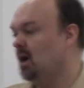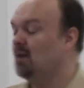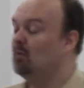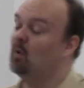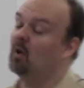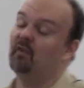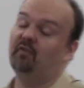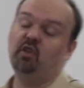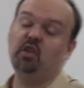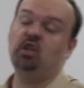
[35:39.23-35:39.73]

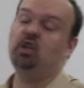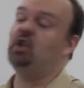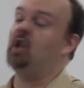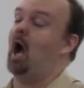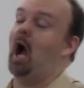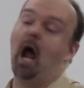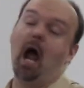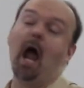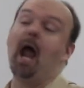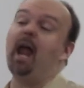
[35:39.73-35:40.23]
Well, if
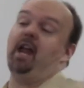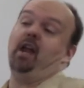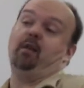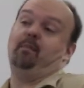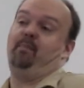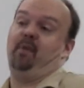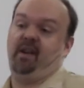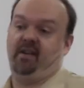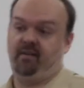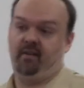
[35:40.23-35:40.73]
I had
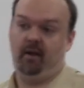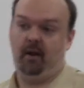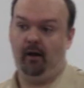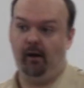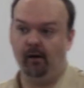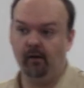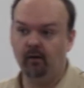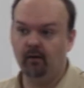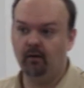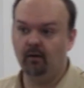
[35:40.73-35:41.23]
been
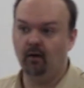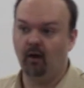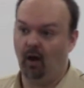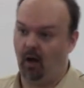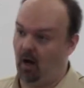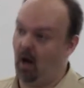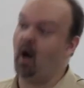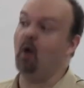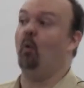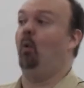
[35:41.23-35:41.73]
there,
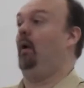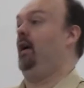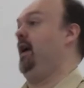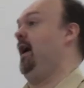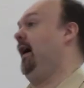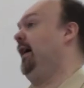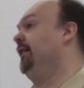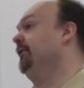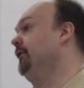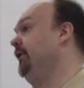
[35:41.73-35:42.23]
I would
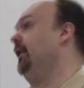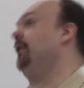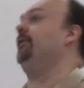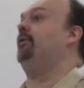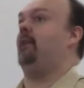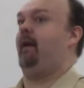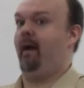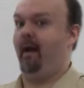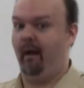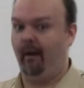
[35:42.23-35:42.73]
not have done
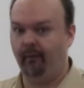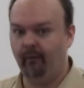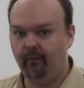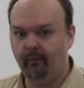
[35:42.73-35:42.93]
that.